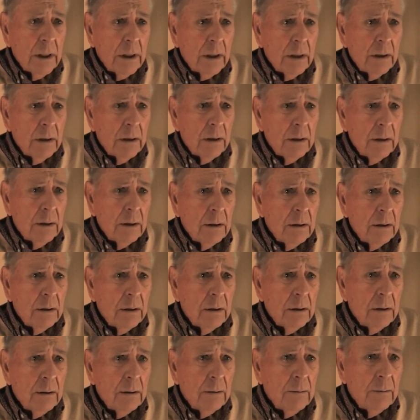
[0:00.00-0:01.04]

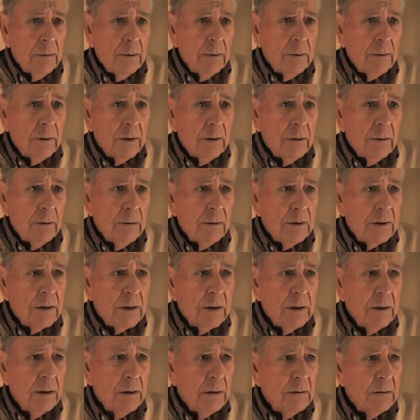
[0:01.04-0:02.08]
It was a
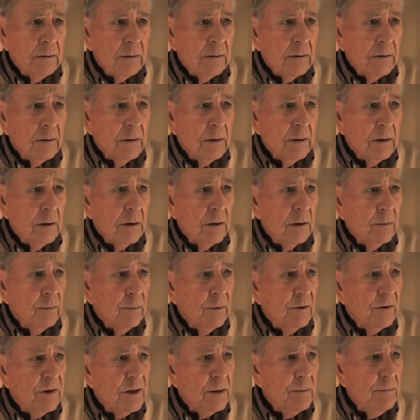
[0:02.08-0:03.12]

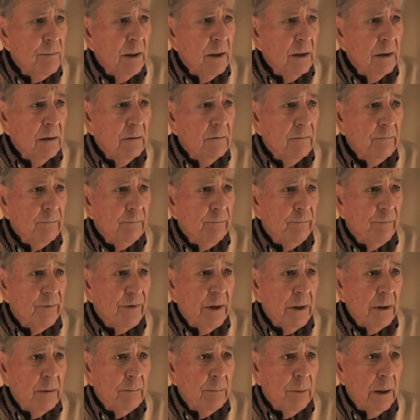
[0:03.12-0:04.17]
terrible smell of
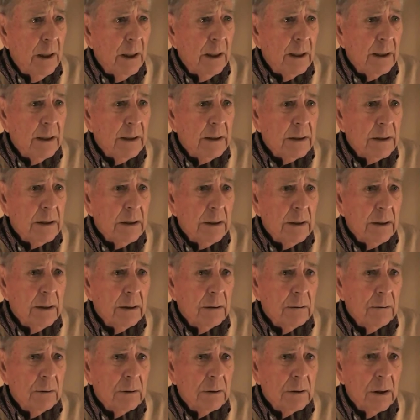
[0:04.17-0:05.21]
dead bodies in there.
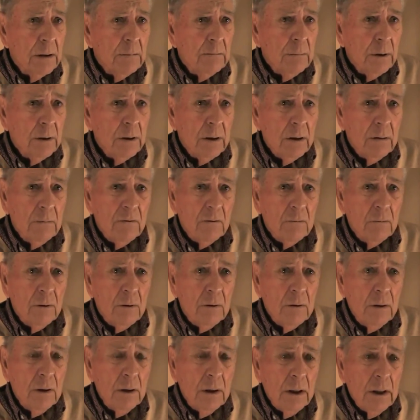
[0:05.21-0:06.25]
It was
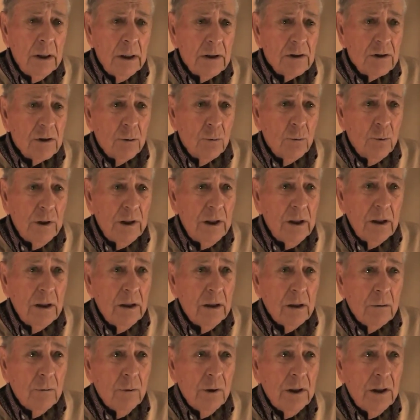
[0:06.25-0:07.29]
unbelievable. So we
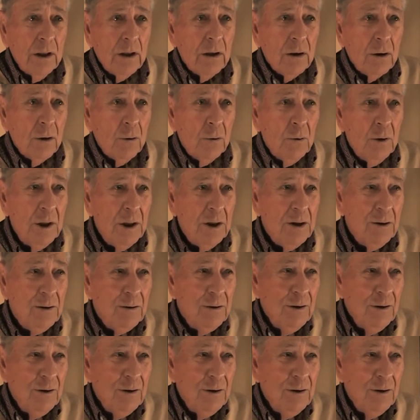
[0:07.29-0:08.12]
didn't go in